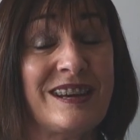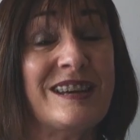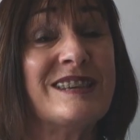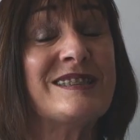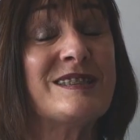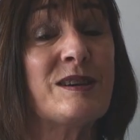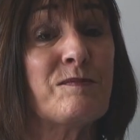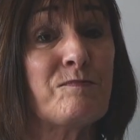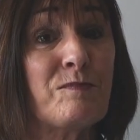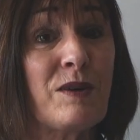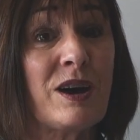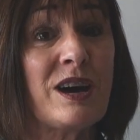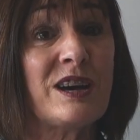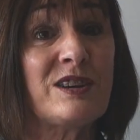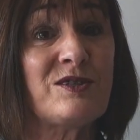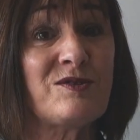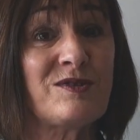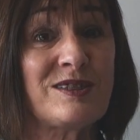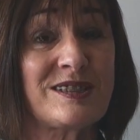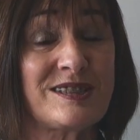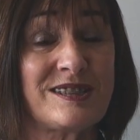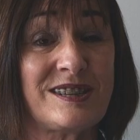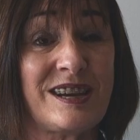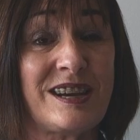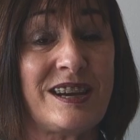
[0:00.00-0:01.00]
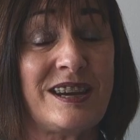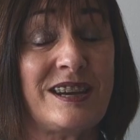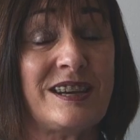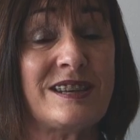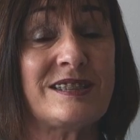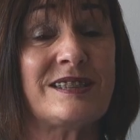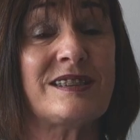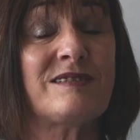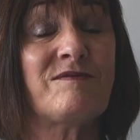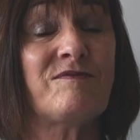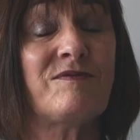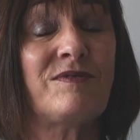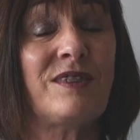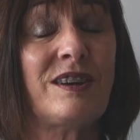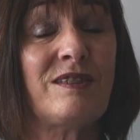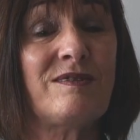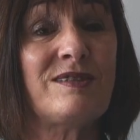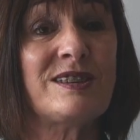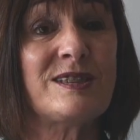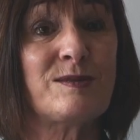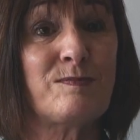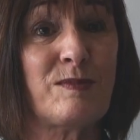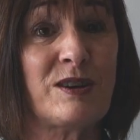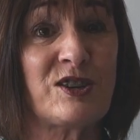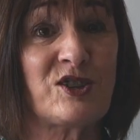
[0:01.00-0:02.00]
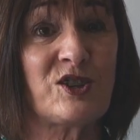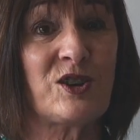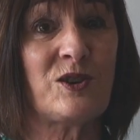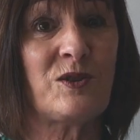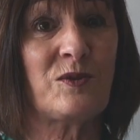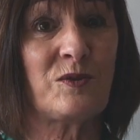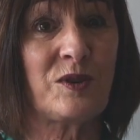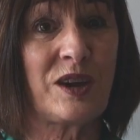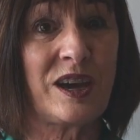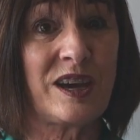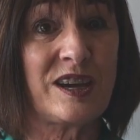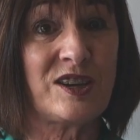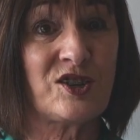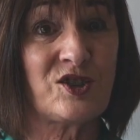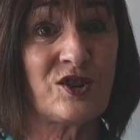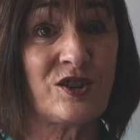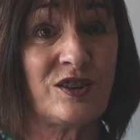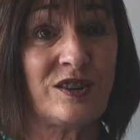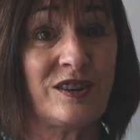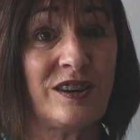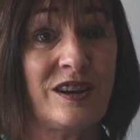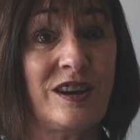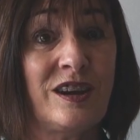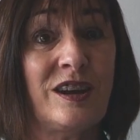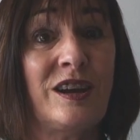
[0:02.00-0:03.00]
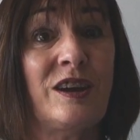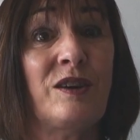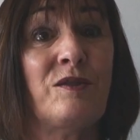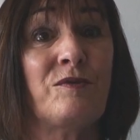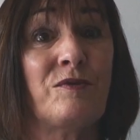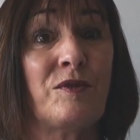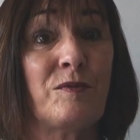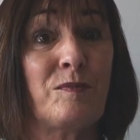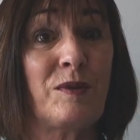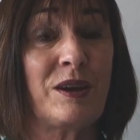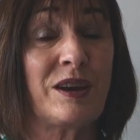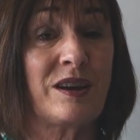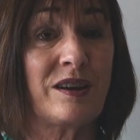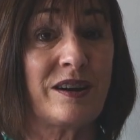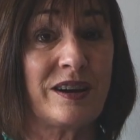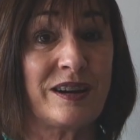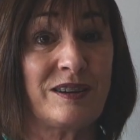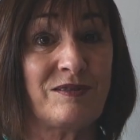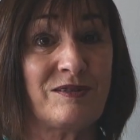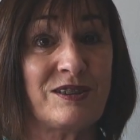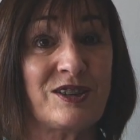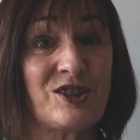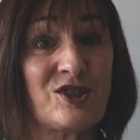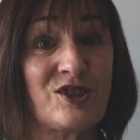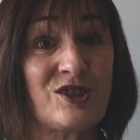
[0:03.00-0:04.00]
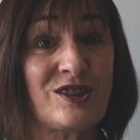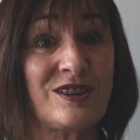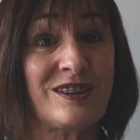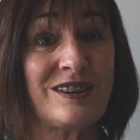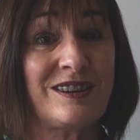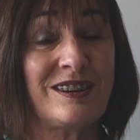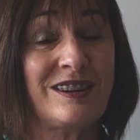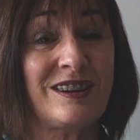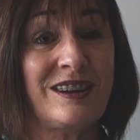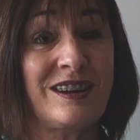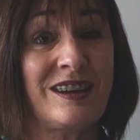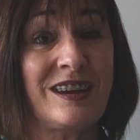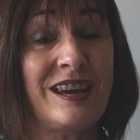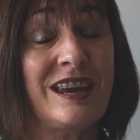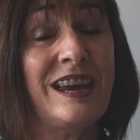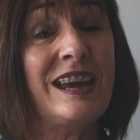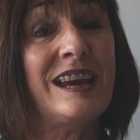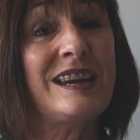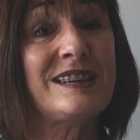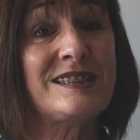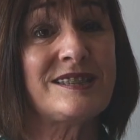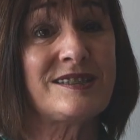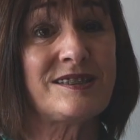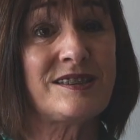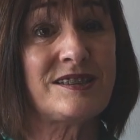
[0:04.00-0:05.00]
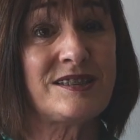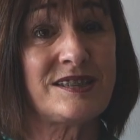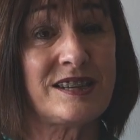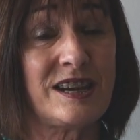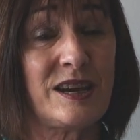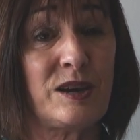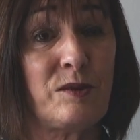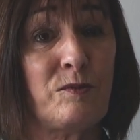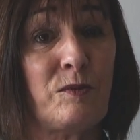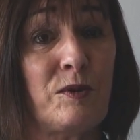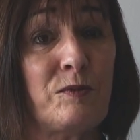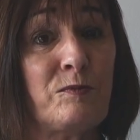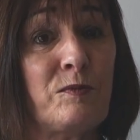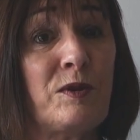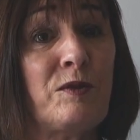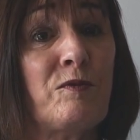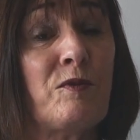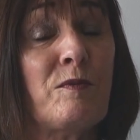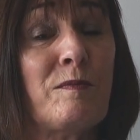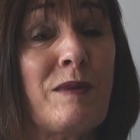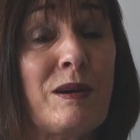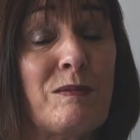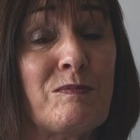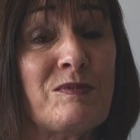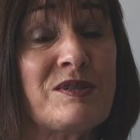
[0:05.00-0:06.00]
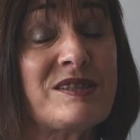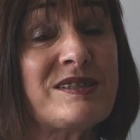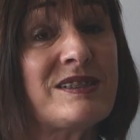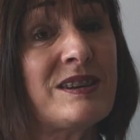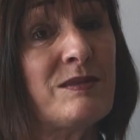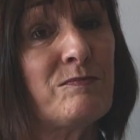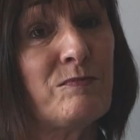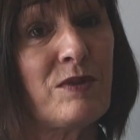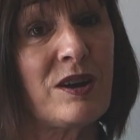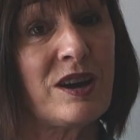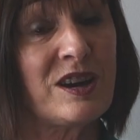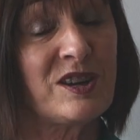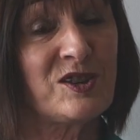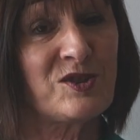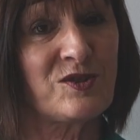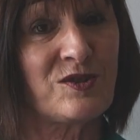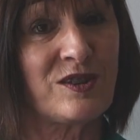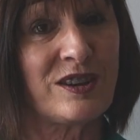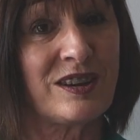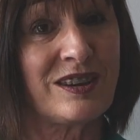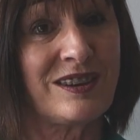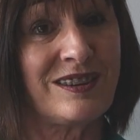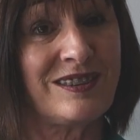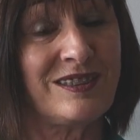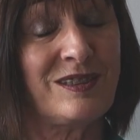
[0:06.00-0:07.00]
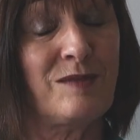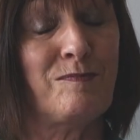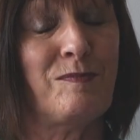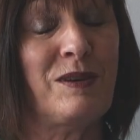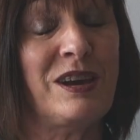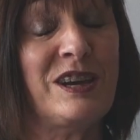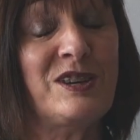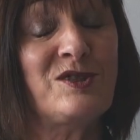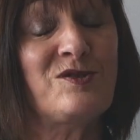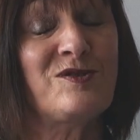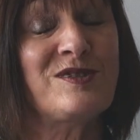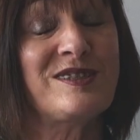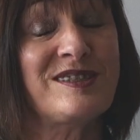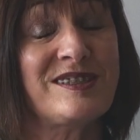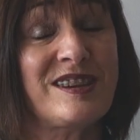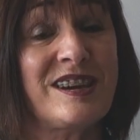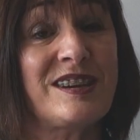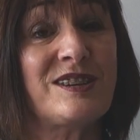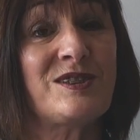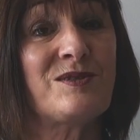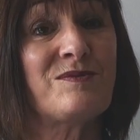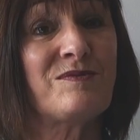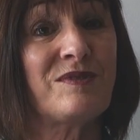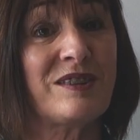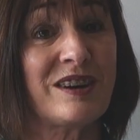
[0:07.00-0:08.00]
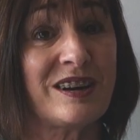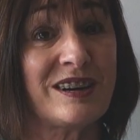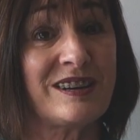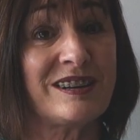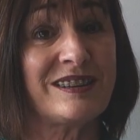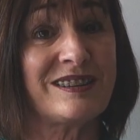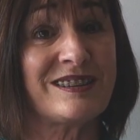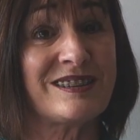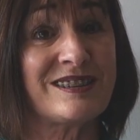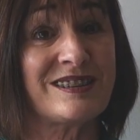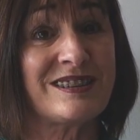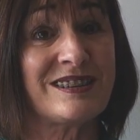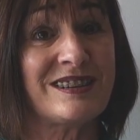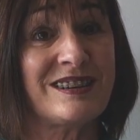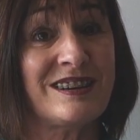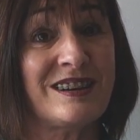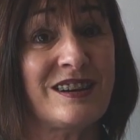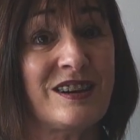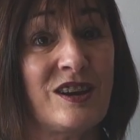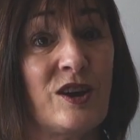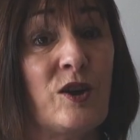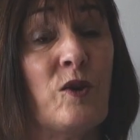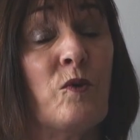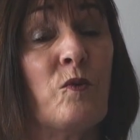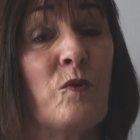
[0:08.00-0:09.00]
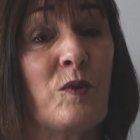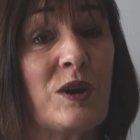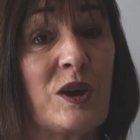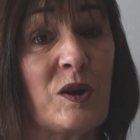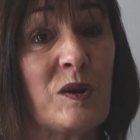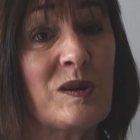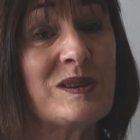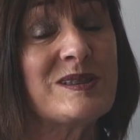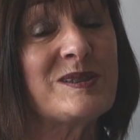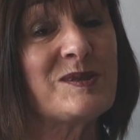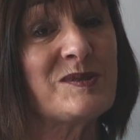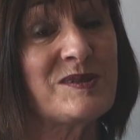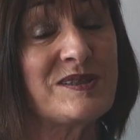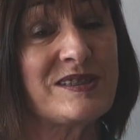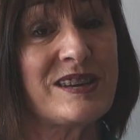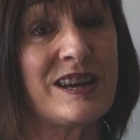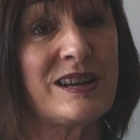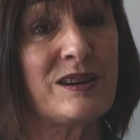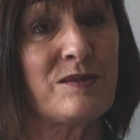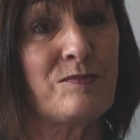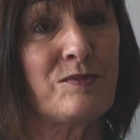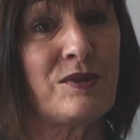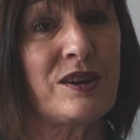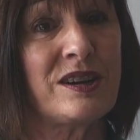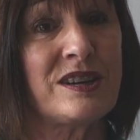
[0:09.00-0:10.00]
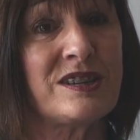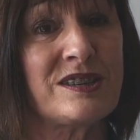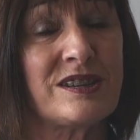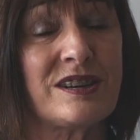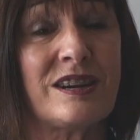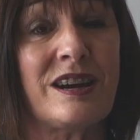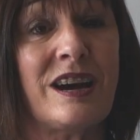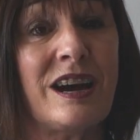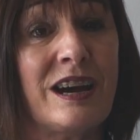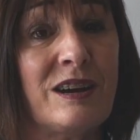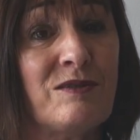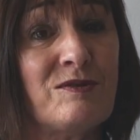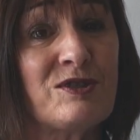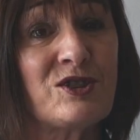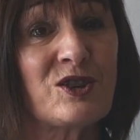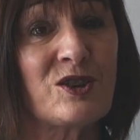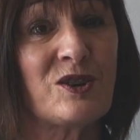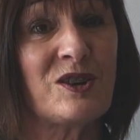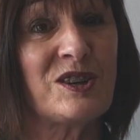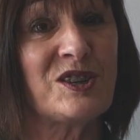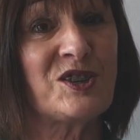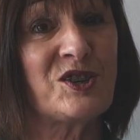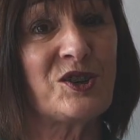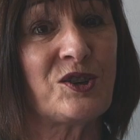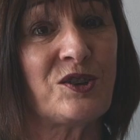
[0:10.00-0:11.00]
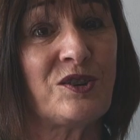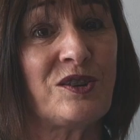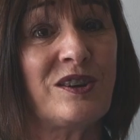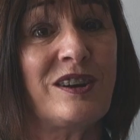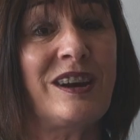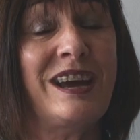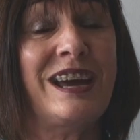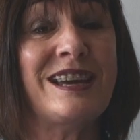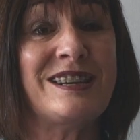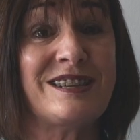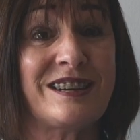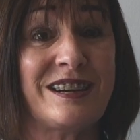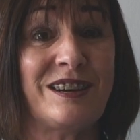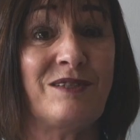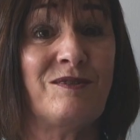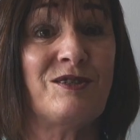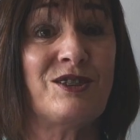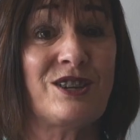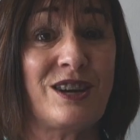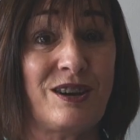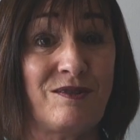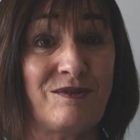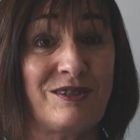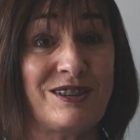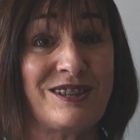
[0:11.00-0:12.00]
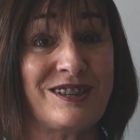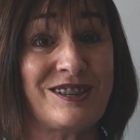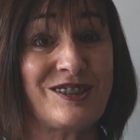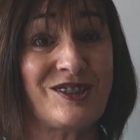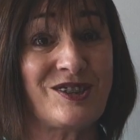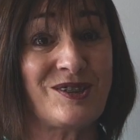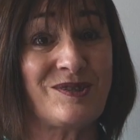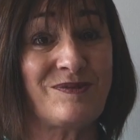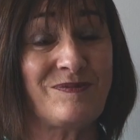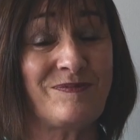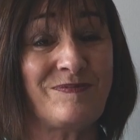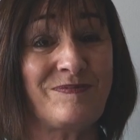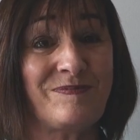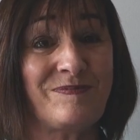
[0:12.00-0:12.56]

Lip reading: St. Patrick's Day is a very special occasion for being Irish. It's the day when we remember St. Patrick, the patron saint of Ireland. We also celebrate Irish culture and Irish heritage.